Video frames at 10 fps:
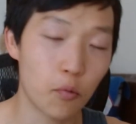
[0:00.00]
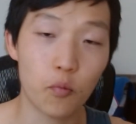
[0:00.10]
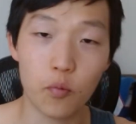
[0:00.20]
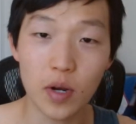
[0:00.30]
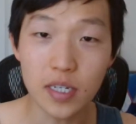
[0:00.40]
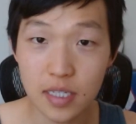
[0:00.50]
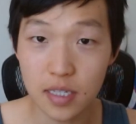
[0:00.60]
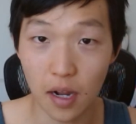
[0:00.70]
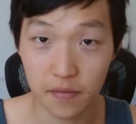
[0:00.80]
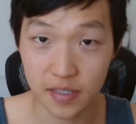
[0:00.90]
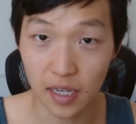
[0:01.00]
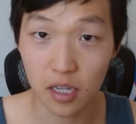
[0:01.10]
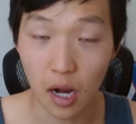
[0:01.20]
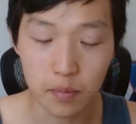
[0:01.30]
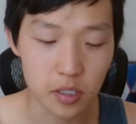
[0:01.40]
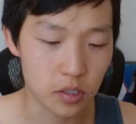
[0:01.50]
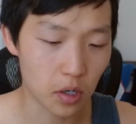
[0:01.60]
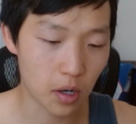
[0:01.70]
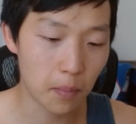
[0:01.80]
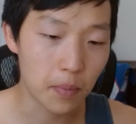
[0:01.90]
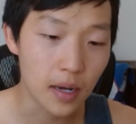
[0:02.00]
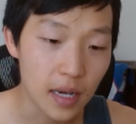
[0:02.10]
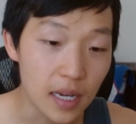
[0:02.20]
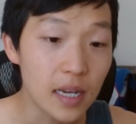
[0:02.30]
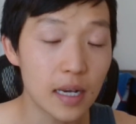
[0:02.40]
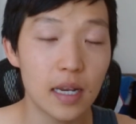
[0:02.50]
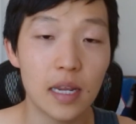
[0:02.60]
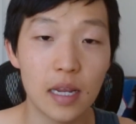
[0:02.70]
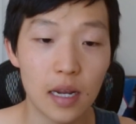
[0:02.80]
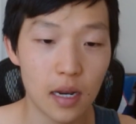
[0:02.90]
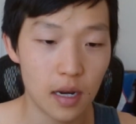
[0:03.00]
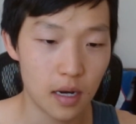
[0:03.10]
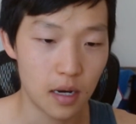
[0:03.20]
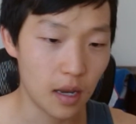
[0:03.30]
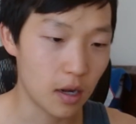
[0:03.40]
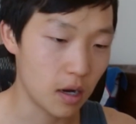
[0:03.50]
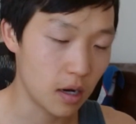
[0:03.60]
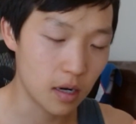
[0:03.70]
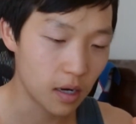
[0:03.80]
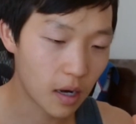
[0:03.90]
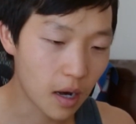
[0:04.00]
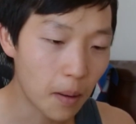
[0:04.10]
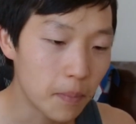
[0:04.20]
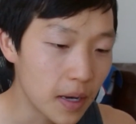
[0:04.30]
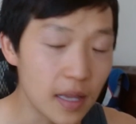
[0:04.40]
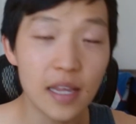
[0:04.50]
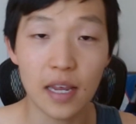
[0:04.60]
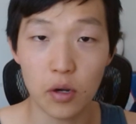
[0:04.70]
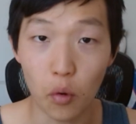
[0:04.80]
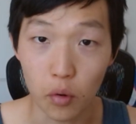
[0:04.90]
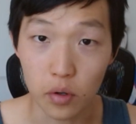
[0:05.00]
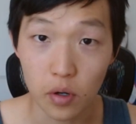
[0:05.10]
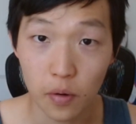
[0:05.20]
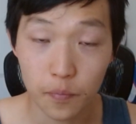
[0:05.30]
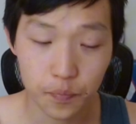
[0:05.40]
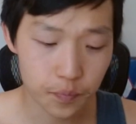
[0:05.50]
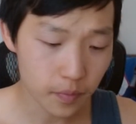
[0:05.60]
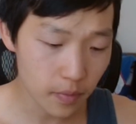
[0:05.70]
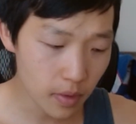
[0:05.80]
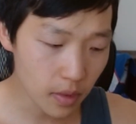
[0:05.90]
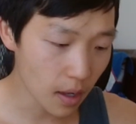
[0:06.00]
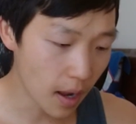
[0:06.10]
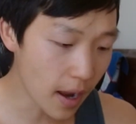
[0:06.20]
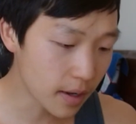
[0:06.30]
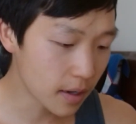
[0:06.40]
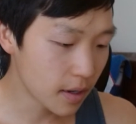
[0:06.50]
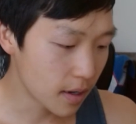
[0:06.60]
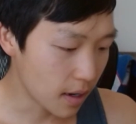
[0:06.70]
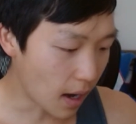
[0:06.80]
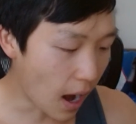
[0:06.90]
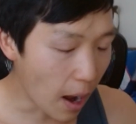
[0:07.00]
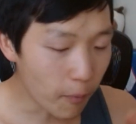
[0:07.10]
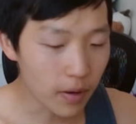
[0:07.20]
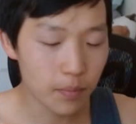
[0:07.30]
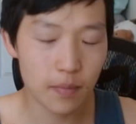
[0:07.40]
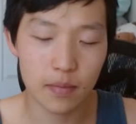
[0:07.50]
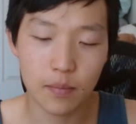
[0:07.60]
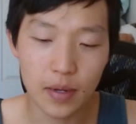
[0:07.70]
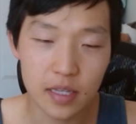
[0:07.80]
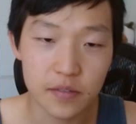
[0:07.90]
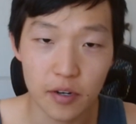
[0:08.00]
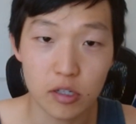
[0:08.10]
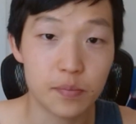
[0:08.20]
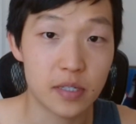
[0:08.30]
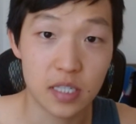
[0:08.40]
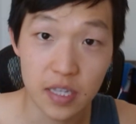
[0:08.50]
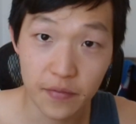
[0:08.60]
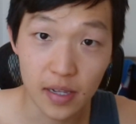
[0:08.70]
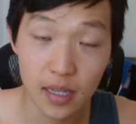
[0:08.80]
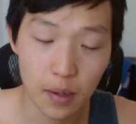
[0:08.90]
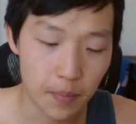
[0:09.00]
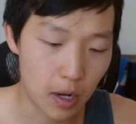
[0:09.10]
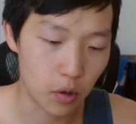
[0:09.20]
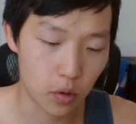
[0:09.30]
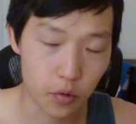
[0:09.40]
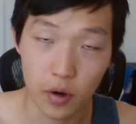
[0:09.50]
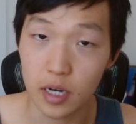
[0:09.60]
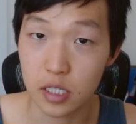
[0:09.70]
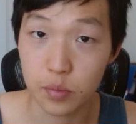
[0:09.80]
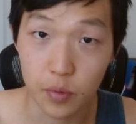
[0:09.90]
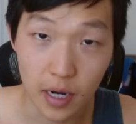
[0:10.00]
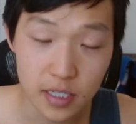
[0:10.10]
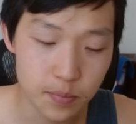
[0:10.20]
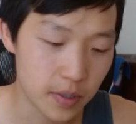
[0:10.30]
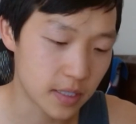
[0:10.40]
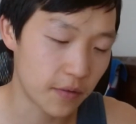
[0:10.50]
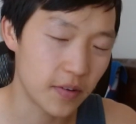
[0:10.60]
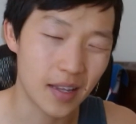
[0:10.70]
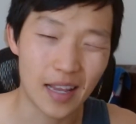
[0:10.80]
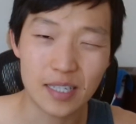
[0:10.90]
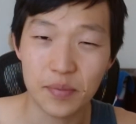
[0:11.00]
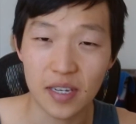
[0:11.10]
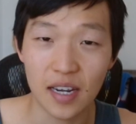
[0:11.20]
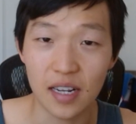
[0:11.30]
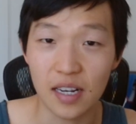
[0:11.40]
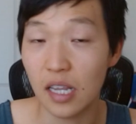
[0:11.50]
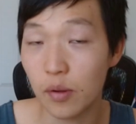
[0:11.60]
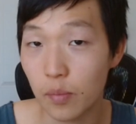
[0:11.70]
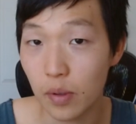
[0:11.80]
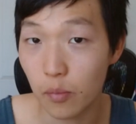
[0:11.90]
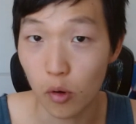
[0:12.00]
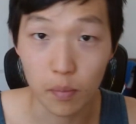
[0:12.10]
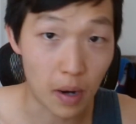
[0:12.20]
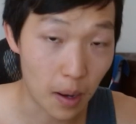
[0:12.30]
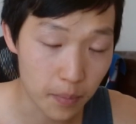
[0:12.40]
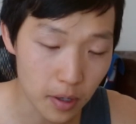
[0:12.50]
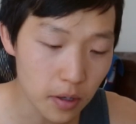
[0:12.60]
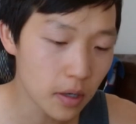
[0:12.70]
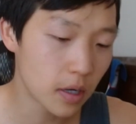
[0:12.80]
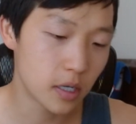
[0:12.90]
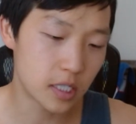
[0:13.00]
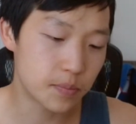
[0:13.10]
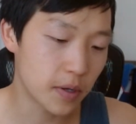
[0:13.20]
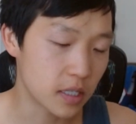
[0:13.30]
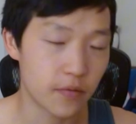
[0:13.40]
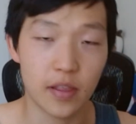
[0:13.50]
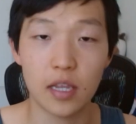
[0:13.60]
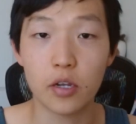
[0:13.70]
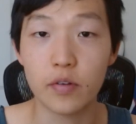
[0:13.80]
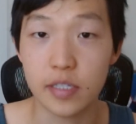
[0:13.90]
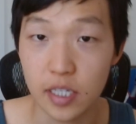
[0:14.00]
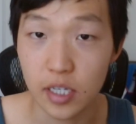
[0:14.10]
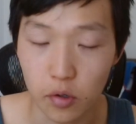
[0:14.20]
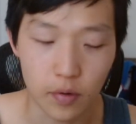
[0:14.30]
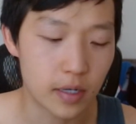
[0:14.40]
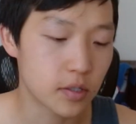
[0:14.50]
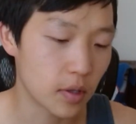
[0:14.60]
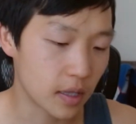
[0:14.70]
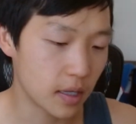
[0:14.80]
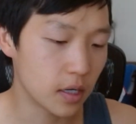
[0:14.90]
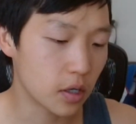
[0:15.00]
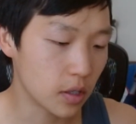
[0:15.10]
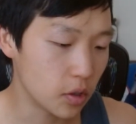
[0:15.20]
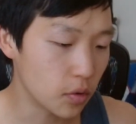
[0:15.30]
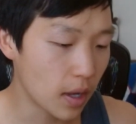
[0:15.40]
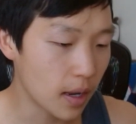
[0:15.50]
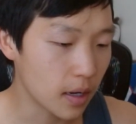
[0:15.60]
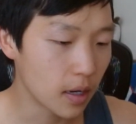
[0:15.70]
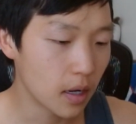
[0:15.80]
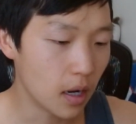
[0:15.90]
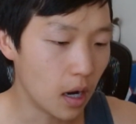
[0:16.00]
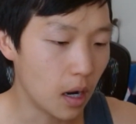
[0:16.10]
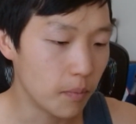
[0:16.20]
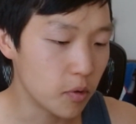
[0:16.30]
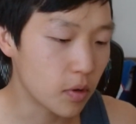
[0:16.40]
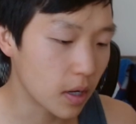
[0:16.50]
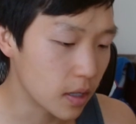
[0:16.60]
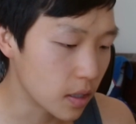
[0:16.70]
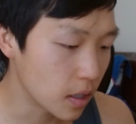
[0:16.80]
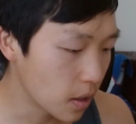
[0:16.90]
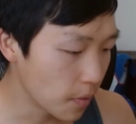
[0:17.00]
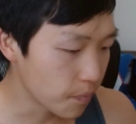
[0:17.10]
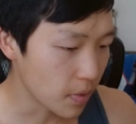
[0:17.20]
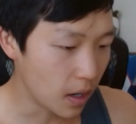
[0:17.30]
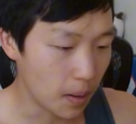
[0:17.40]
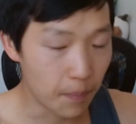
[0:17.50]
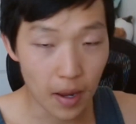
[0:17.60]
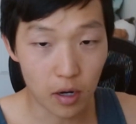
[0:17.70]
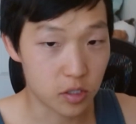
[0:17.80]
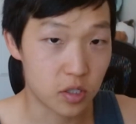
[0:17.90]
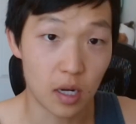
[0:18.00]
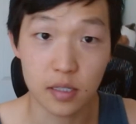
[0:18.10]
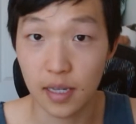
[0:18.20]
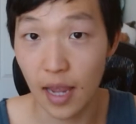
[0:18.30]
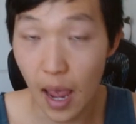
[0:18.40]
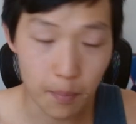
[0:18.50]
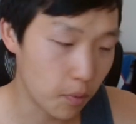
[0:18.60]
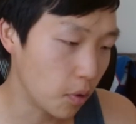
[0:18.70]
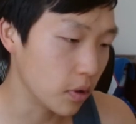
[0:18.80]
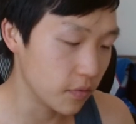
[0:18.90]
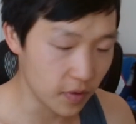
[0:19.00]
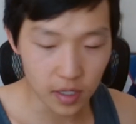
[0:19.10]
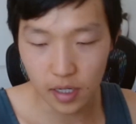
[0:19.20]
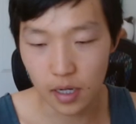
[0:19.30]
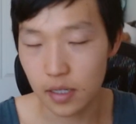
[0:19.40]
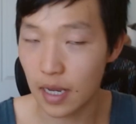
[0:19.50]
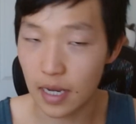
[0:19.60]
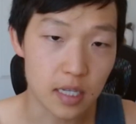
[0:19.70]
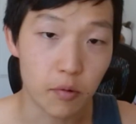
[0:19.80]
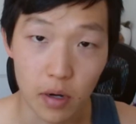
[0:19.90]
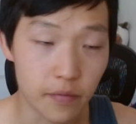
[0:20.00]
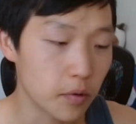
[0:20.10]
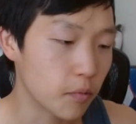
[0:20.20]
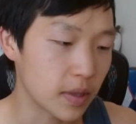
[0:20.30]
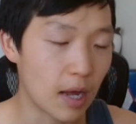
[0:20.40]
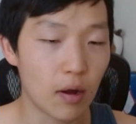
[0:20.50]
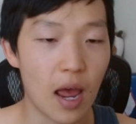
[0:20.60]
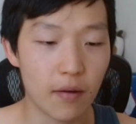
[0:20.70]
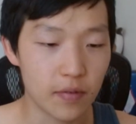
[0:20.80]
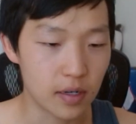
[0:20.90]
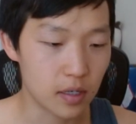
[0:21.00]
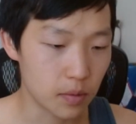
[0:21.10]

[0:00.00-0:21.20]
risks of selling options are completely ignored. And I want to make this video specifically about credit spreads, because I feel like that's been getting a little bit more popular just because of the increased yield, right? So like you can bet on stocks like Apple, Nvidia, Tesla, whatever, without having to